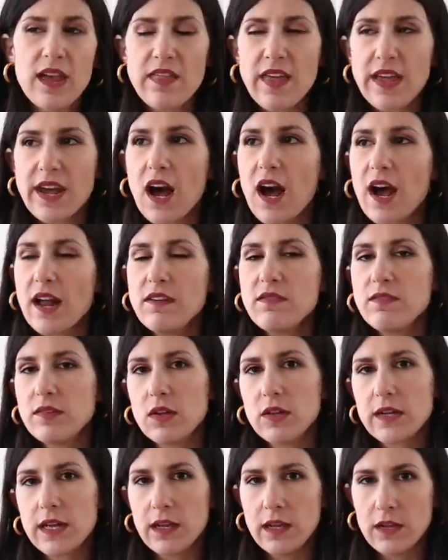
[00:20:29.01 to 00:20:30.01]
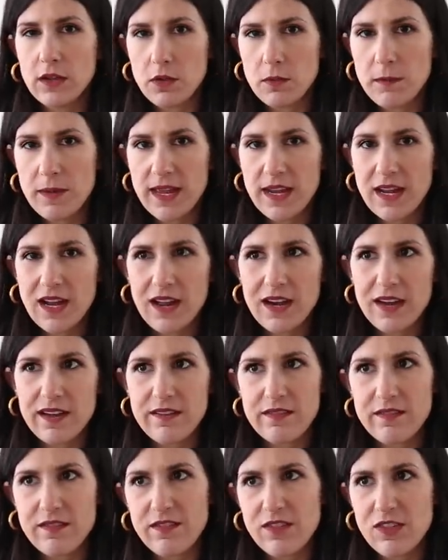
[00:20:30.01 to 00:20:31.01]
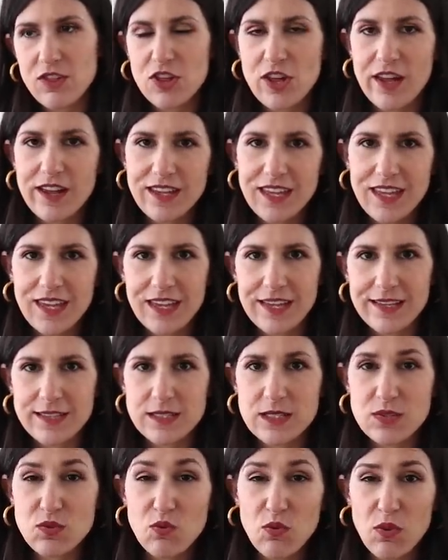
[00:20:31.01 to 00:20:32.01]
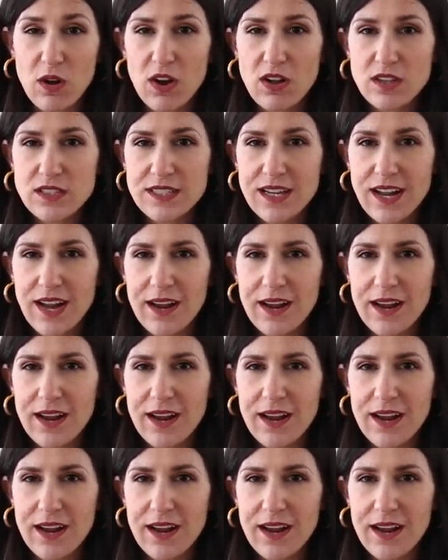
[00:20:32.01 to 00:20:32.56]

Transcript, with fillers: they kind of look a little bit kind of chunky and squat